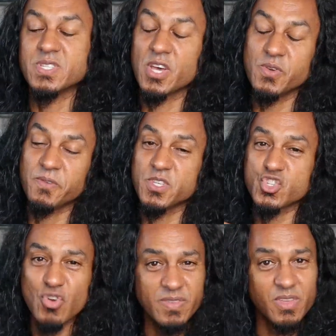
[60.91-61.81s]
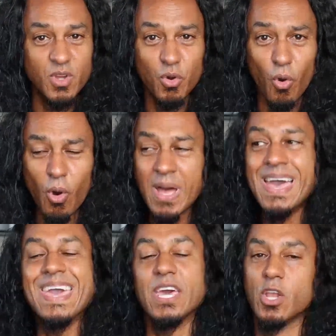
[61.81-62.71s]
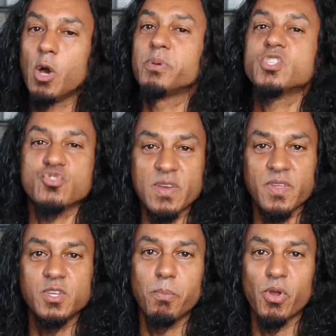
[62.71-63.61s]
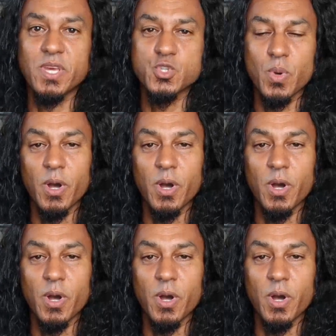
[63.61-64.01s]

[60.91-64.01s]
So if you strengthen your core, it'll help you strengthen your body as